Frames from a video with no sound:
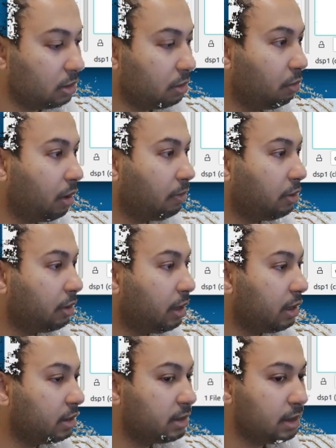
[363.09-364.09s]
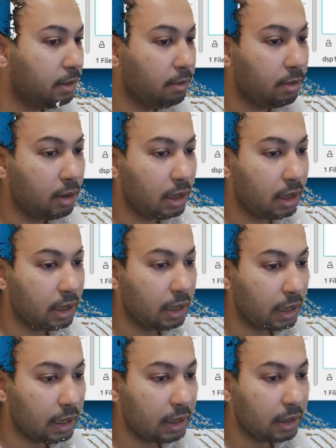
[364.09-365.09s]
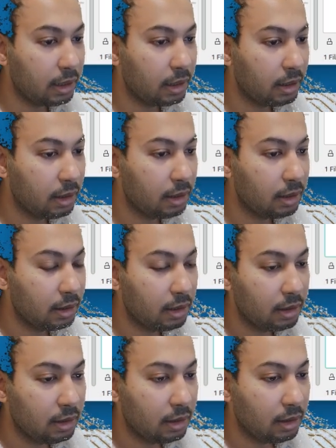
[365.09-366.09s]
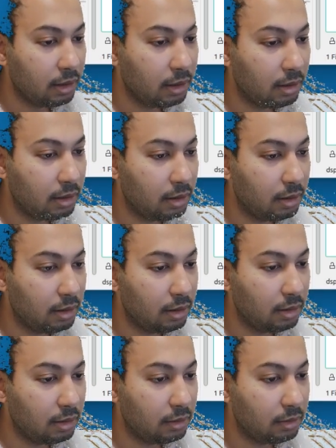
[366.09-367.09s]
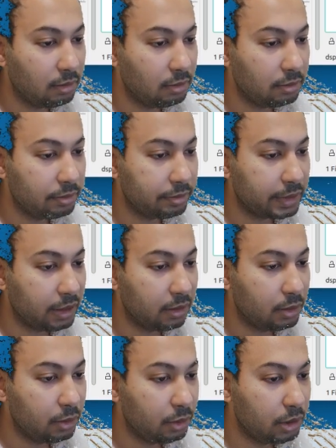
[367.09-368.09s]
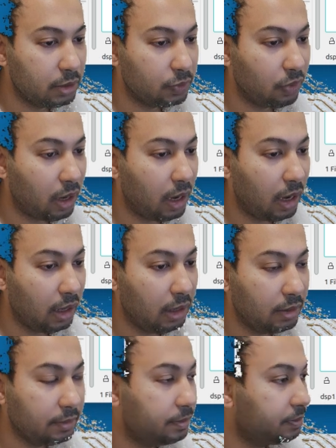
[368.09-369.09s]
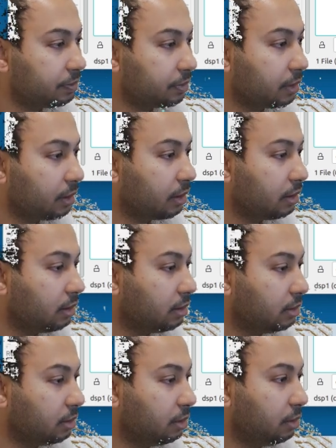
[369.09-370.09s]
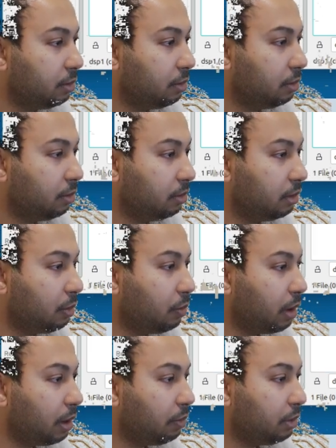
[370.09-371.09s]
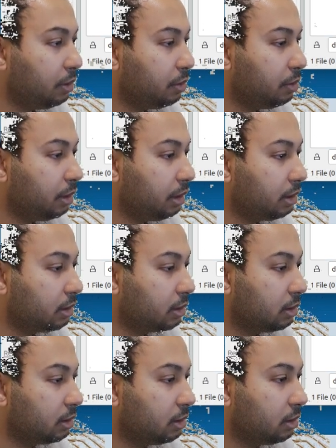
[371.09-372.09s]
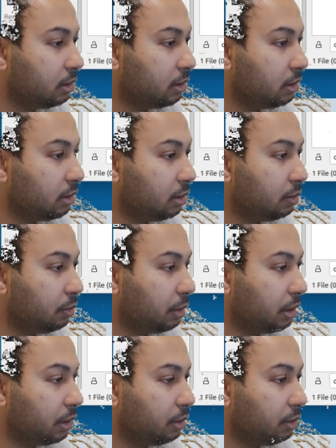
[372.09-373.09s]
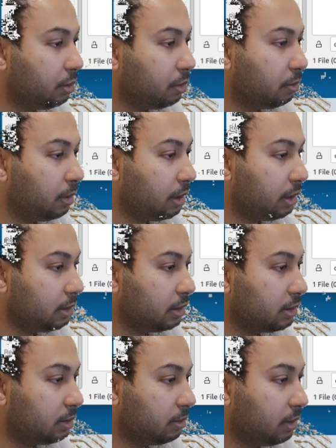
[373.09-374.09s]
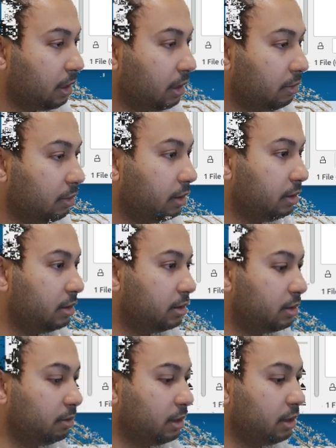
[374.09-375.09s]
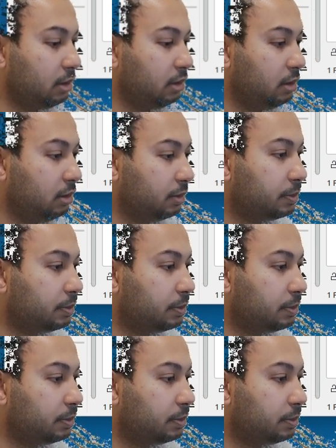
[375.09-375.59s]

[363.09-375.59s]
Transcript: So we have to create a symbolic link to this file. So the way we do it, we can do by entering this command.